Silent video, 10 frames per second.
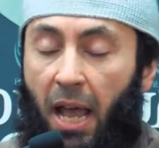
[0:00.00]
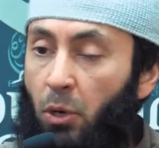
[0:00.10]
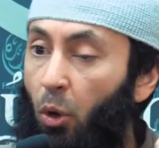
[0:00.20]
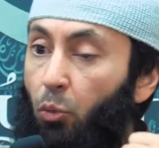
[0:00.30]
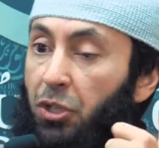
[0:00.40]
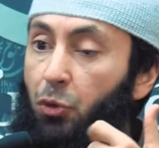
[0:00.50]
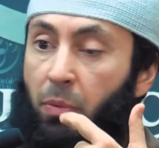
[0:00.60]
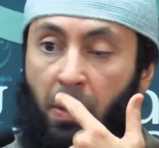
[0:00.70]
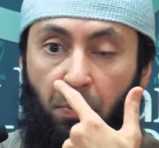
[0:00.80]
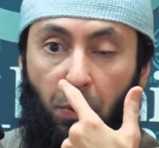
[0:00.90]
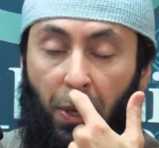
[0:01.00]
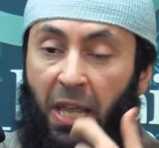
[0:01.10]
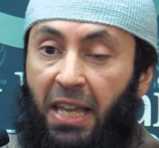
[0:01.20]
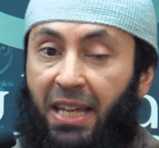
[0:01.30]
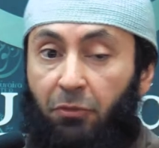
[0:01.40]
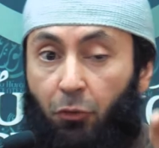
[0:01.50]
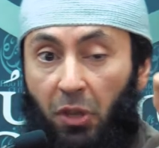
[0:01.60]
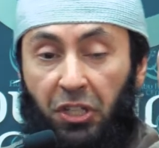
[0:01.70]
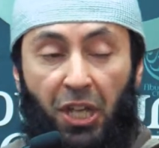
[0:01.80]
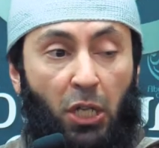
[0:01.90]
And always remember that
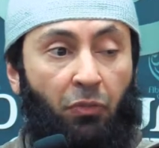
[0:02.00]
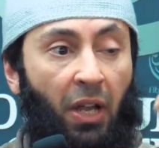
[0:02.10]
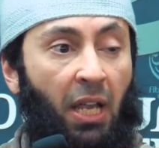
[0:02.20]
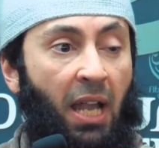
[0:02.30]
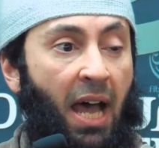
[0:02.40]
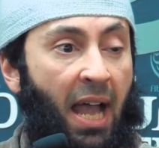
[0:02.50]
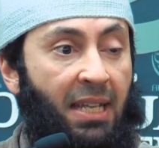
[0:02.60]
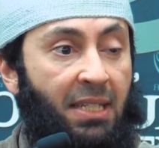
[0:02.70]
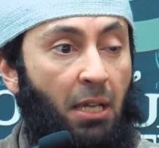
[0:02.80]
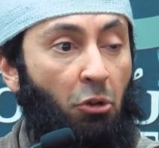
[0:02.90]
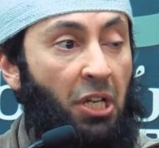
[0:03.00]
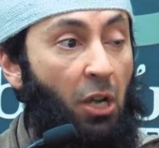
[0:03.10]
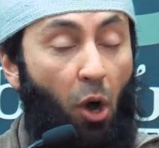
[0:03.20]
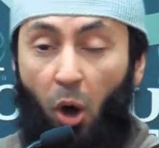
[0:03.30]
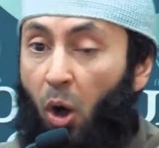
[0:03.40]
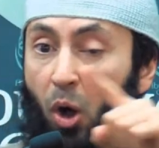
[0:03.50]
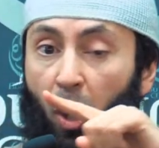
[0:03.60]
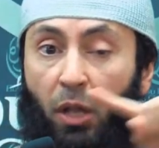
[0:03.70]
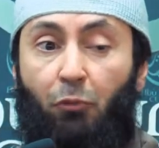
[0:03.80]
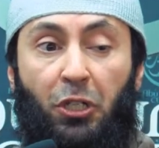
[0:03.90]
for the sight of Allah Azza wa Jal,
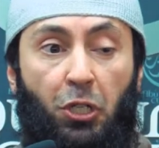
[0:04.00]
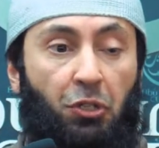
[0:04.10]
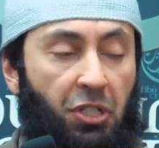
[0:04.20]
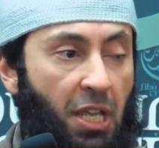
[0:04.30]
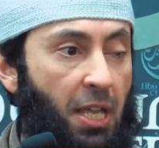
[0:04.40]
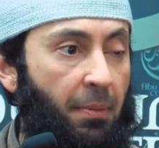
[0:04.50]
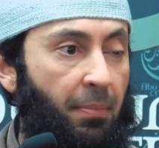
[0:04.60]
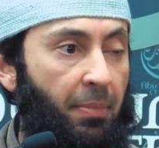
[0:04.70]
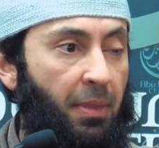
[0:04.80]
all of what you see